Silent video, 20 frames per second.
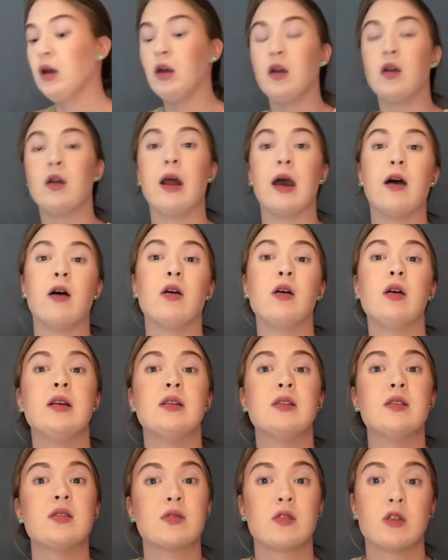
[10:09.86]
Now
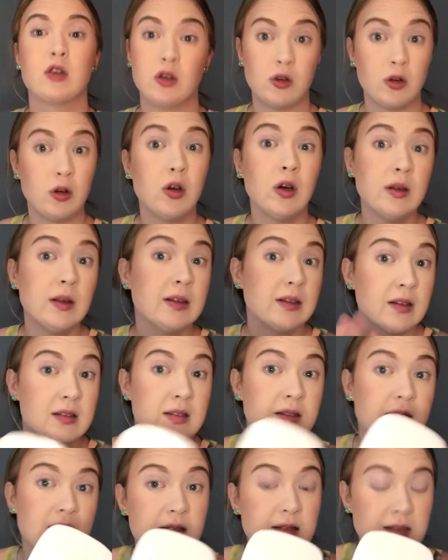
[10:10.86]
it's good that it's
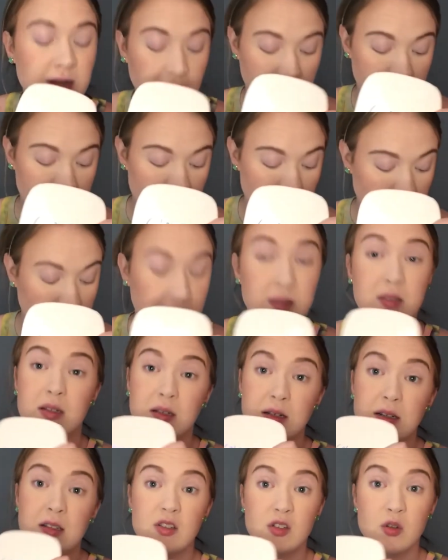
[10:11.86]
this size because it
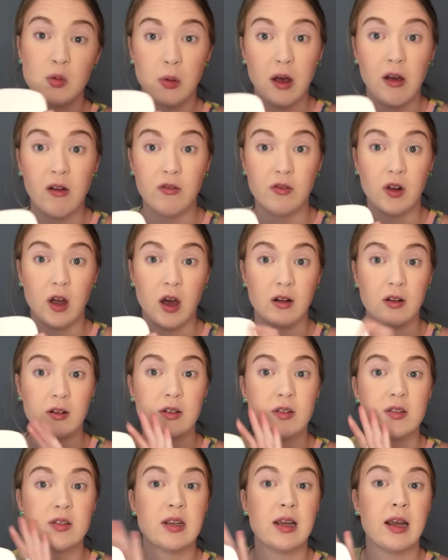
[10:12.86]
is
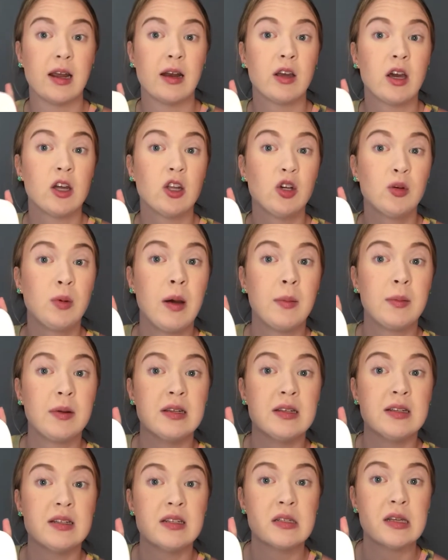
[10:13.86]
$12, and ColourPop
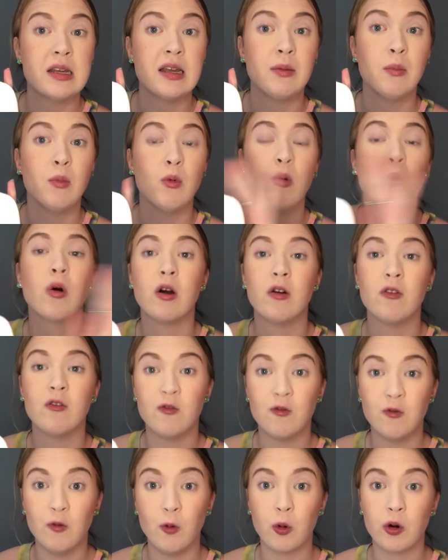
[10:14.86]
is a more
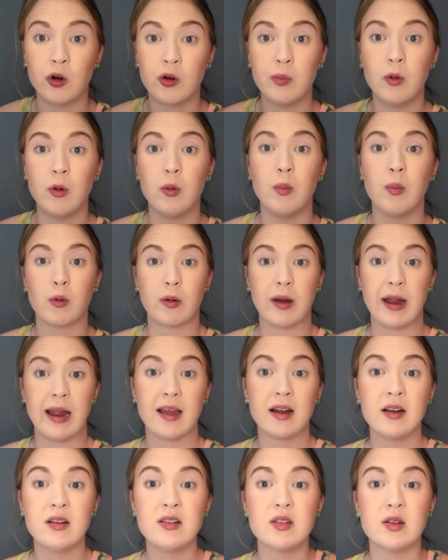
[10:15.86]
affordable
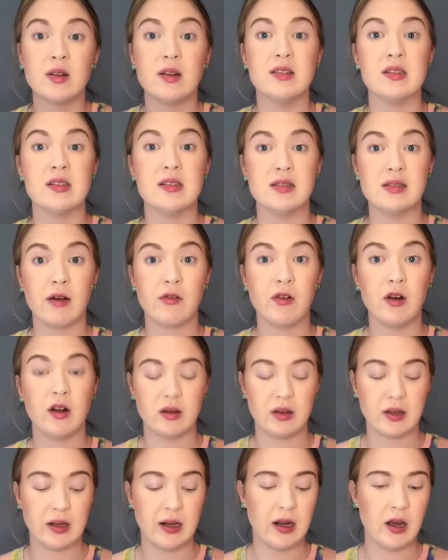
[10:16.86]
brand, so this is
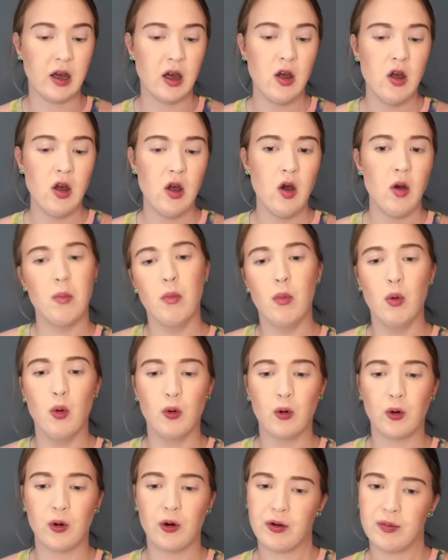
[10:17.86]
definitely
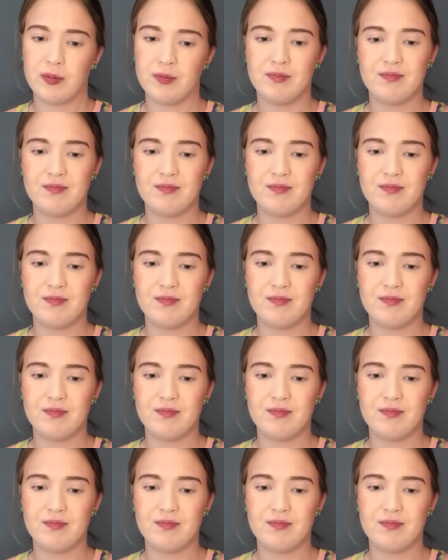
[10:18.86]
more,